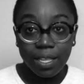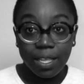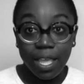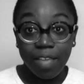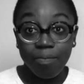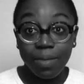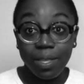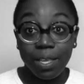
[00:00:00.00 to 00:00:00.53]

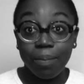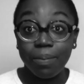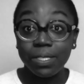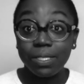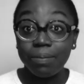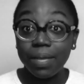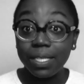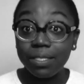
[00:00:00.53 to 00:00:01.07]
gave me a
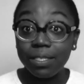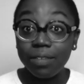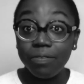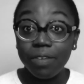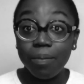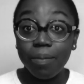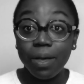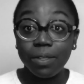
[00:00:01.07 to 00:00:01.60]
perspective
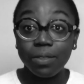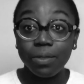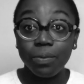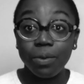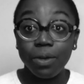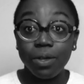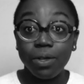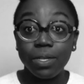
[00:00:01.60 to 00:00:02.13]
about the
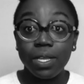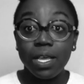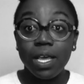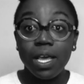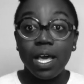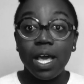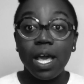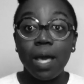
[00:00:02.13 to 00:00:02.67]
world,
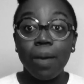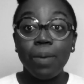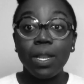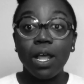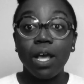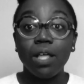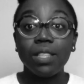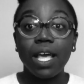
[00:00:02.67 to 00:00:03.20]

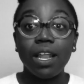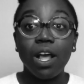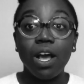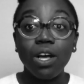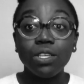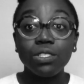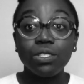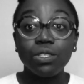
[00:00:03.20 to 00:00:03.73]
but that
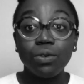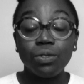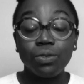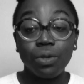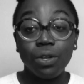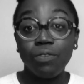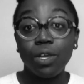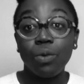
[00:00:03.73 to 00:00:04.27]
also
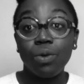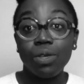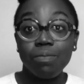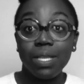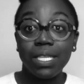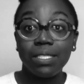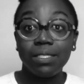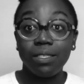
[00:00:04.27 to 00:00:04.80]
sort of equipped
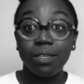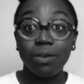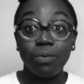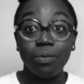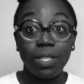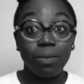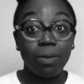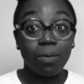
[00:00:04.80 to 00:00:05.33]
me to deal
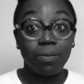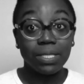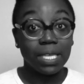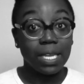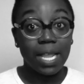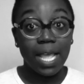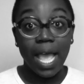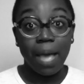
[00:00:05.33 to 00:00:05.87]
with what was
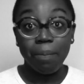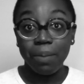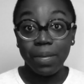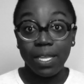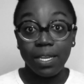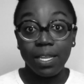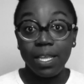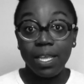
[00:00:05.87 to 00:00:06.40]
going to
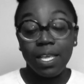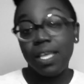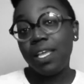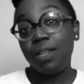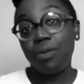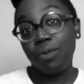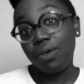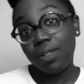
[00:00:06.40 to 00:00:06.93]
happen
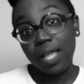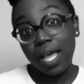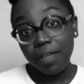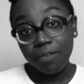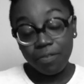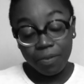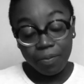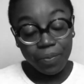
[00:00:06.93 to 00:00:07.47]
in real
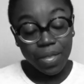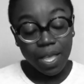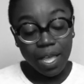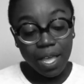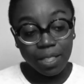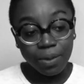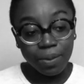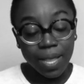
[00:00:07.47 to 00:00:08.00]
life.
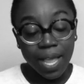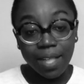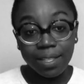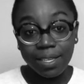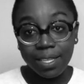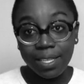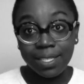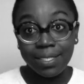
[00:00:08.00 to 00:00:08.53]
The
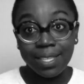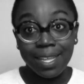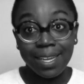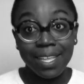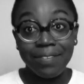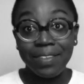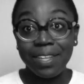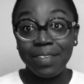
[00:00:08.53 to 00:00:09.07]
reality is that
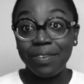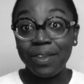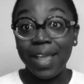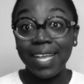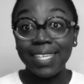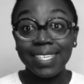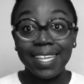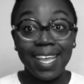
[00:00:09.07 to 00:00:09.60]
even if you're
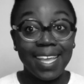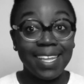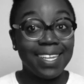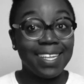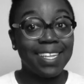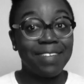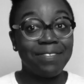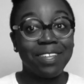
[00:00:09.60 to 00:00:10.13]

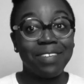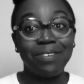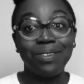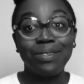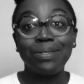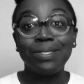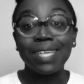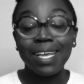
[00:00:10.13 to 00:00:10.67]
educated, even if you
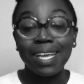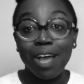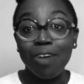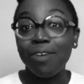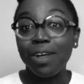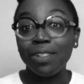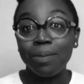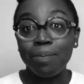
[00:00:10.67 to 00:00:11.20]
check
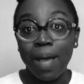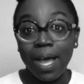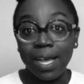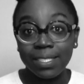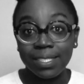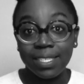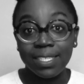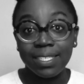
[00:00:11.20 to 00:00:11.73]
off all the
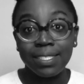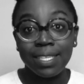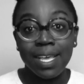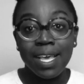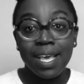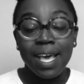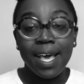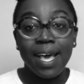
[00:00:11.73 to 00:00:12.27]
boxes,
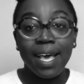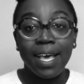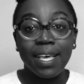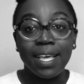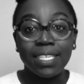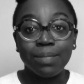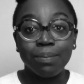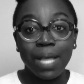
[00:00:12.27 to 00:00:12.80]

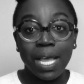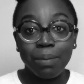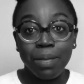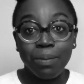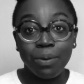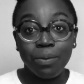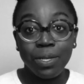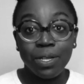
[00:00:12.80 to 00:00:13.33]
as Black
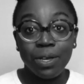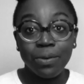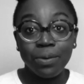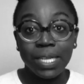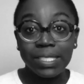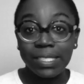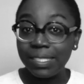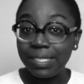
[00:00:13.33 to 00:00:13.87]
people, we don't
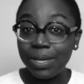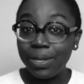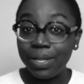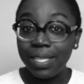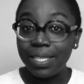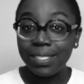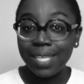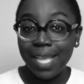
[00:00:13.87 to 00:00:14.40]

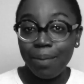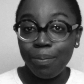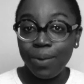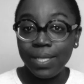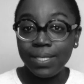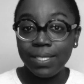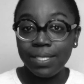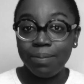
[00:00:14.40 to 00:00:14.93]
necessarily escape
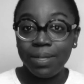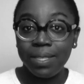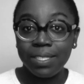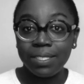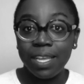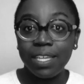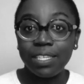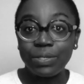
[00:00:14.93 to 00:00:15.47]
racism in
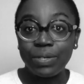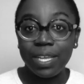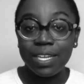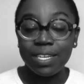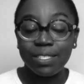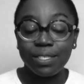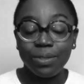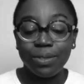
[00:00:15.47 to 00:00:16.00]
this country.
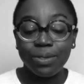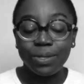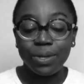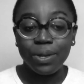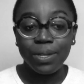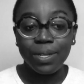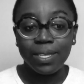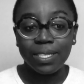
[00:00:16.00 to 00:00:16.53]
And so those
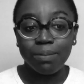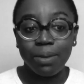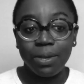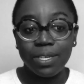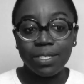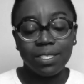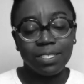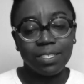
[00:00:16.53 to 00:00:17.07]
early
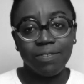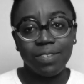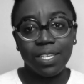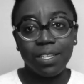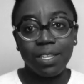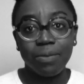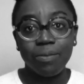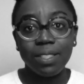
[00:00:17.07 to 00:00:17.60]
experiences of
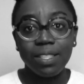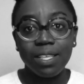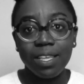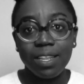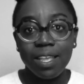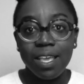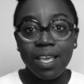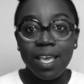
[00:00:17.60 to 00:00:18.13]
dealing with
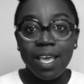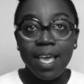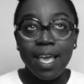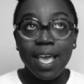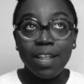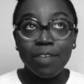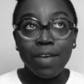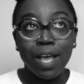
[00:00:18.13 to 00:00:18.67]
it
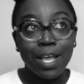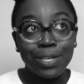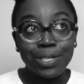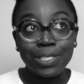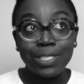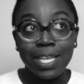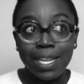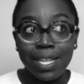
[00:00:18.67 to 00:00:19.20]
and of
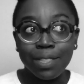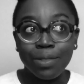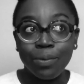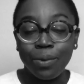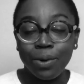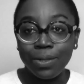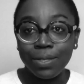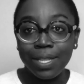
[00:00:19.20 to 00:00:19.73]
understanding the
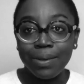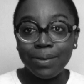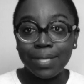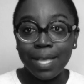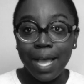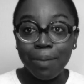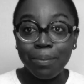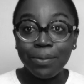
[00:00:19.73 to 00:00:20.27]
world that I
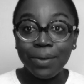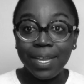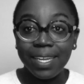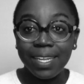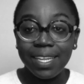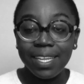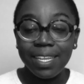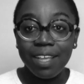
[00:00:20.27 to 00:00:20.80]
was
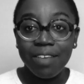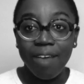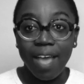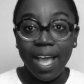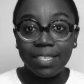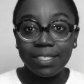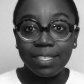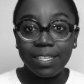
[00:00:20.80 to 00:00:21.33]
operating in have
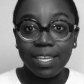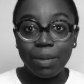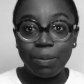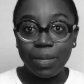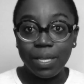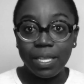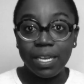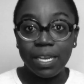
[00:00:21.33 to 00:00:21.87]
actually
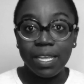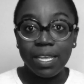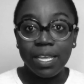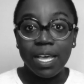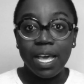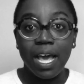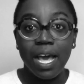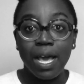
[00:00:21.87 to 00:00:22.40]
come in
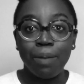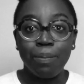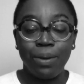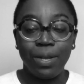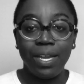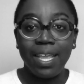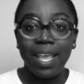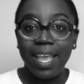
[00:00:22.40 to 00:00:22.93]

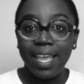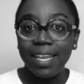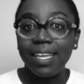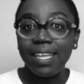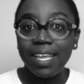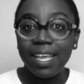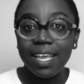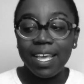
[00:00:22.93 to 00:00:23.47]
pretty
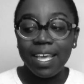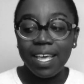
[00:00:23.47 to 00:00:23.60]
handy.